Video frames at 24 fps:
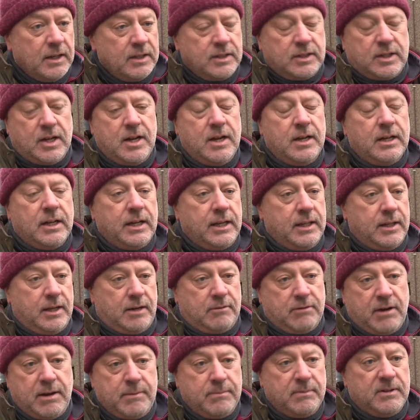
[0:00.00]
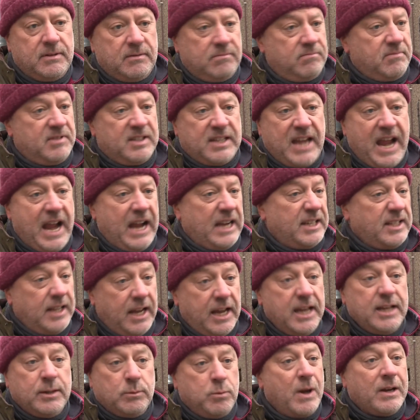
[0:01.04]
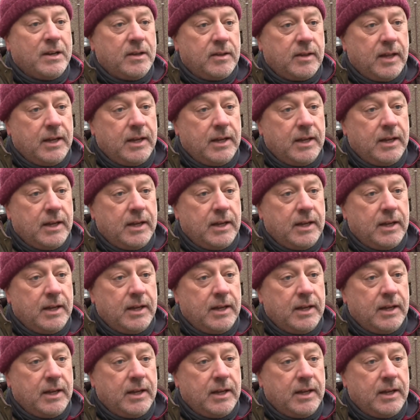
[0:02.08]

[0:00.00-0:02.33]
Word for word: Certainly the green tax is one